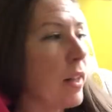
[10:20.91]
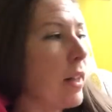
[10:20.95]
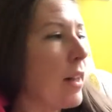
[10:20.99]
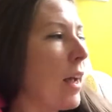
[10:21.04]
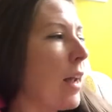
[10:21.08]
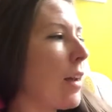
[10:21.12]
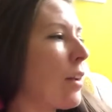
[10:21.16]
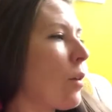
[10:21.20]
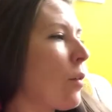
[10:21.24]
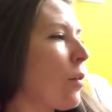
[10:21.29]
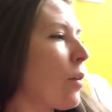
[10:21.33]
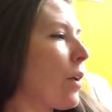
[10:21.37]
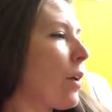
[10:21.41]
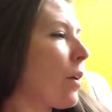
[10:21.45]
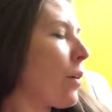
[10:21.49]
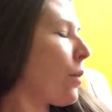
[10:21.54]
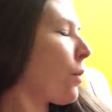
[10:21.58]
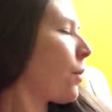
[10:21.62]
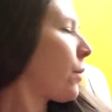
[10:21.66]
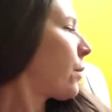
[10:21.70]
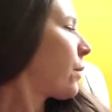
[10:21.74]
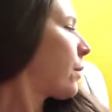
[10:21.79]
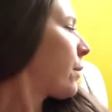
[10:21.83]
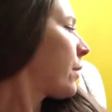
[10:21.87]
And I don't
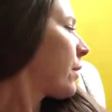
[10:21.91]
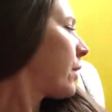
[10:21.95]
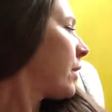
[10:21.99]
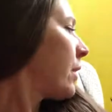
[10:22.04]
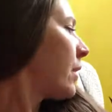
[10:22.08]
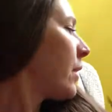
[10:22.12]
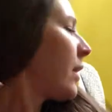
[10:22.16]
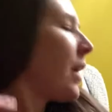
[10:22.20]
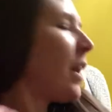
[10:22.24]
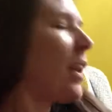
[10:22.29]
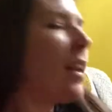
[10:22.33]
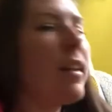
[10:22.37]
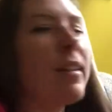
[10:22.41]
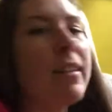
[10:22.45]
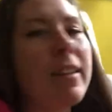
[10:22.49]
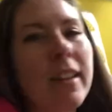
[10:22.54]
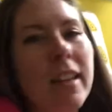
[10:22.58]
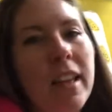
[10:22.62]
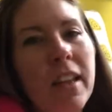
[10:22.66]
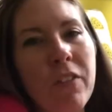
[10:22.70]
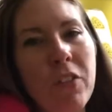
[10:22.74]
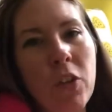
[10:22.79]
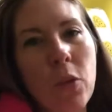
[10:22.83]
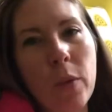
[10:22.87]
know, he
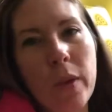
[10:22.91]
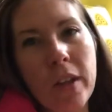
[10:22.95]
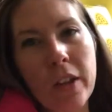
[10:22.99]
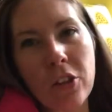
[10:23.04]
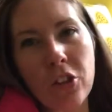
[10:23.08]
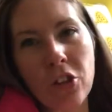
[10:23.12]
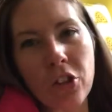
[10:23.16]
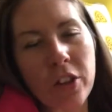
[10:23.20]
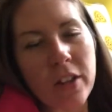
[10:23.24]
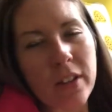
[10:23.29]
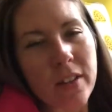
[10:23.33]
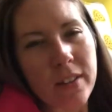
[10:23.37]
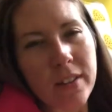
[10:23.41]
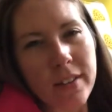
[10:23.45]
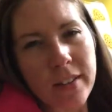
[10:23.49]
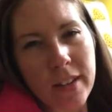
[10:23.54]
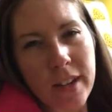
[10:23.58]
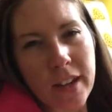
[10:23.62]
doesn't give you inches,